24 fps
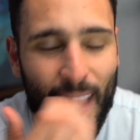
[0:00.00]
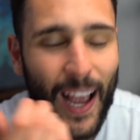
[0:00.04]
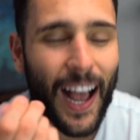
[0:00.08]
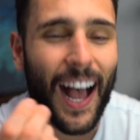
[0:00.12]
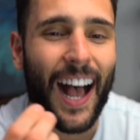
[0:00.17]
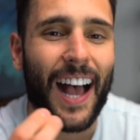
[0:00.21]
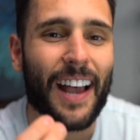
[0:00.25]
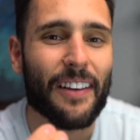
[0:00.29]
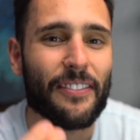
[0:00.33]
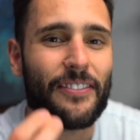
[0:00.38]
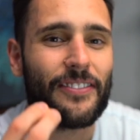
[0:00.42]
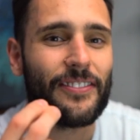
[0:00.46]

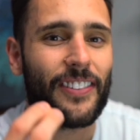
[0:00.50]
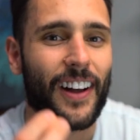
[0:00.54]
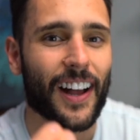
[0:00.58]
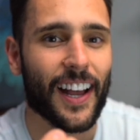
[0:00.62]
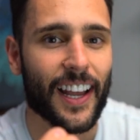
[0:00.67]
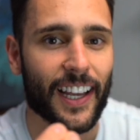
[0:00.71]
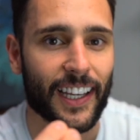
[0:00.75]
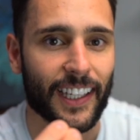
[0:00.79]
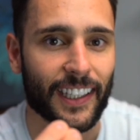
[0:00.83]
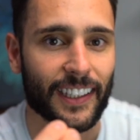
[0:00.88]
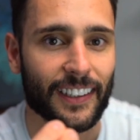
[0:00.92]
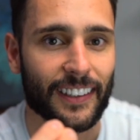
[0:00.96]
I
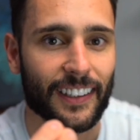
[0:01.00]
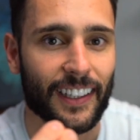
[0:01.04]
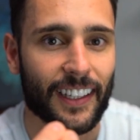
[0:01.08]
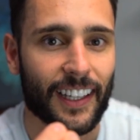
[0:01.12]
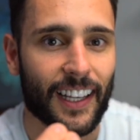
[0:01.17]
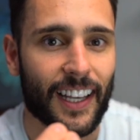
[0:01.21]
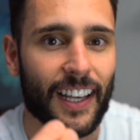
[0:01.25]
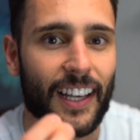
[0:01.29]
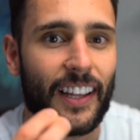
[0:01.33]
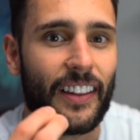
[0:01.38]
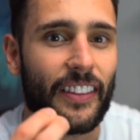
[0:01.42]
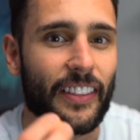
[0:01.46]
find
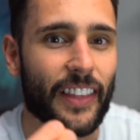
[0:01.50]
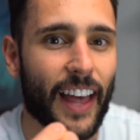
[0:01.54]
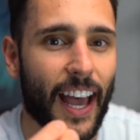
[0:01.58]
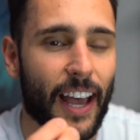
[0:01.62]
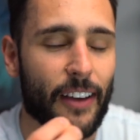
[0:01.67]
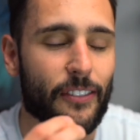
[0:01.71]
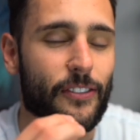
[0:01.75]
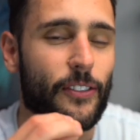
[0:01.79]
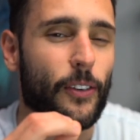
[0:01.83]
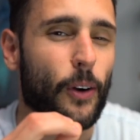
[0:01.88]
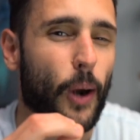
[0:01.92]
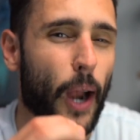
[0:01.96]

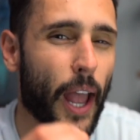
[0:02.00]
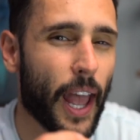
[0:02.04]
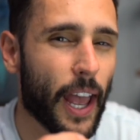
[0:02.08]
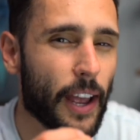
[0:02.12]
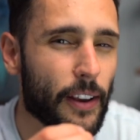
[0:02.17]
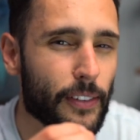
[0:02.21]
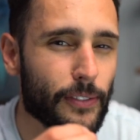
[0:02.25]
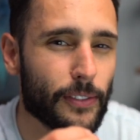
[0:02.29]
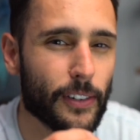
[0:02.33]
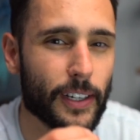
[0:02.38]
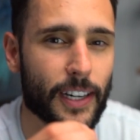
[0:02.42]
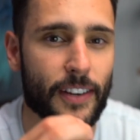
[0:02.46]
that for
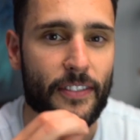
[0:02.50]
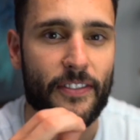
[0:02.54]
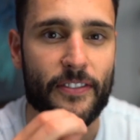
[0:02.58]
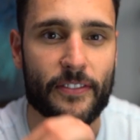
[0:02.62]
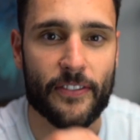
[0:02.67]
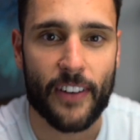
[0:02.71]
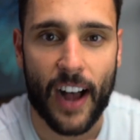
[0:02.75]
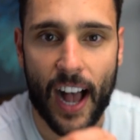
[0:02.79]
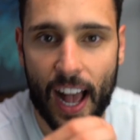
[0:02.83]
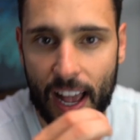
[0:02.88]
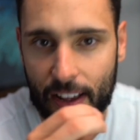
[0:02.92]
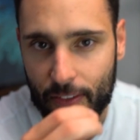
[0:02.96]
every
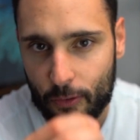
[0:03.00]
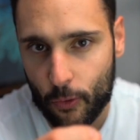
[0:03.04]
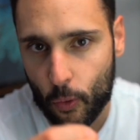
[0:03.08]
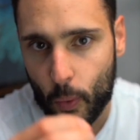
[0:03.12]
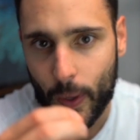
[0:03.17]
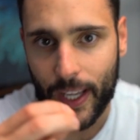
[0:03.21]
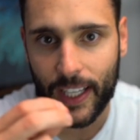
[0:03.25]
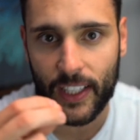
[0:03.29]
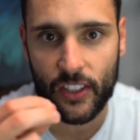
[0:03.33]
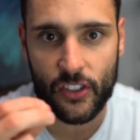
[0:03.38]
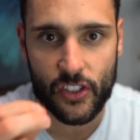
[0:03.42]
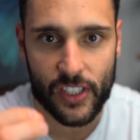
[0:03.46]
5
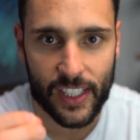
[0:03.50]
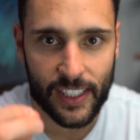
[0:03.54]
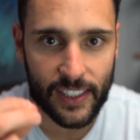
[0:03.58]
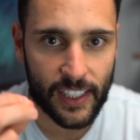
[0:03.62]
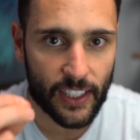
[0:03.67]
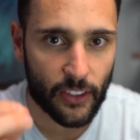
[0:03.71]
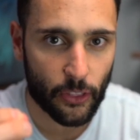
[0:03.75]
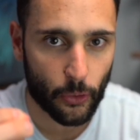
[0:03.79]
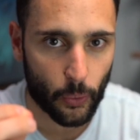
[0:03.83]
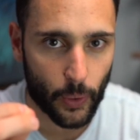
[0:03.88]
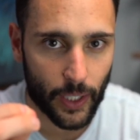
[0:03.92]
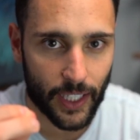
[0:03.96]
wing
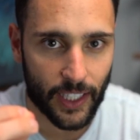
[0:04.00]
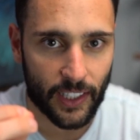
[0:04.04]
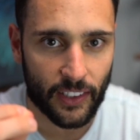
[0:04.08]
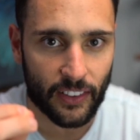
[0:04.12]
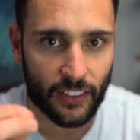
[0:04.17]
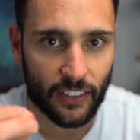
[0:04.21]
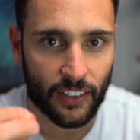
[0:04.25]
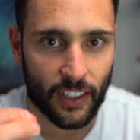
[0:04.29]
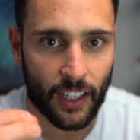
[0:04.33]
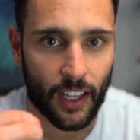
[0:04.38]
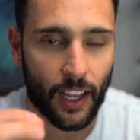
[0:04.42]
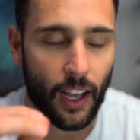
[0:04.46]

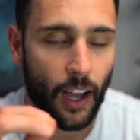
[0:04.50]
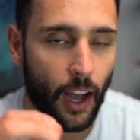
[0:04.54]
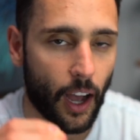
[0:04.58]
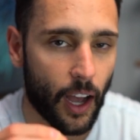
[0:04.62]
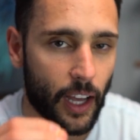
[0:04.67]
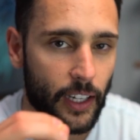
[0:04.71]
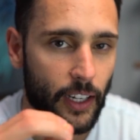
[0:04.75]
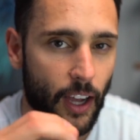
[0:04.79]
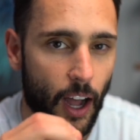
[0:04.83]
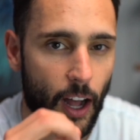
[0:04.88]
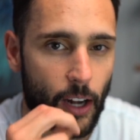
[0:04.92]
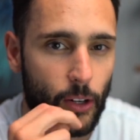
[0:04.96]
GT3s
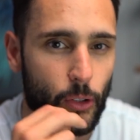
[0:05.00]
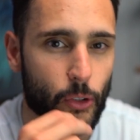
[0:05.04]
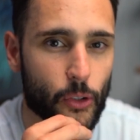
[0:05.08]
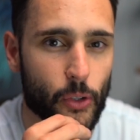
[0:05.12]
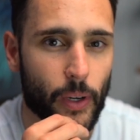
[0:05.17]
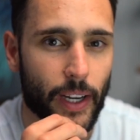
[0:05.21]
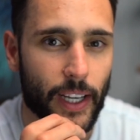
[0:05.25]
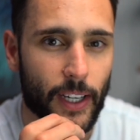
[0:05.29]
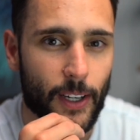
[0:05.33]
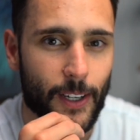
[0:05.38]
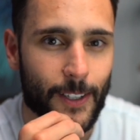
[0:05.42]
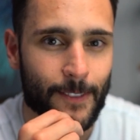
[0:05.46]
on
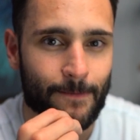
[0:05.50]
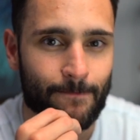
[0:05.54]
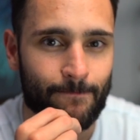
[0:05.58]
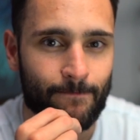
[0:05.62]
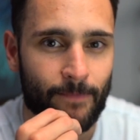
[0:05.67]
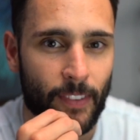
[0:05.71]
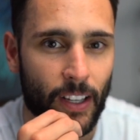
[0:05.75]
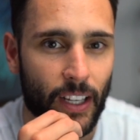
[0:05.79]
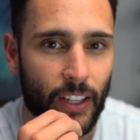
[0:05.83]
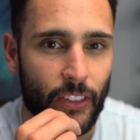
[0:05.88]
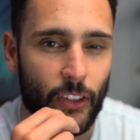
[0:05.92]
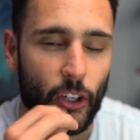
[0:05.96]
AutoTrader,
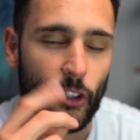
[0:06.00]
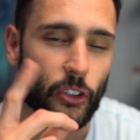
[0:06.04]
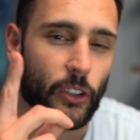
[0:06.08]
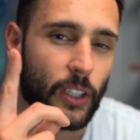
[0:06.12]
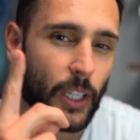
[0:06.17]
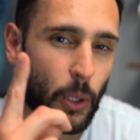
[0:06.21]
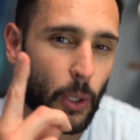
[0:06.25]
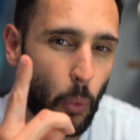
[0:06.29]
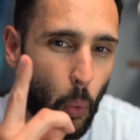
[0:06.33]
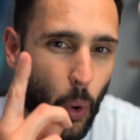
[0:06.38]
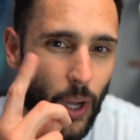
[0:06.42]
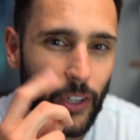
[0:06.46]
there's
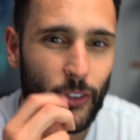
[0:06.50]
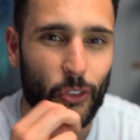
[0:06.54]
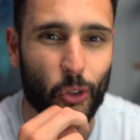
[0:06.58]
only 1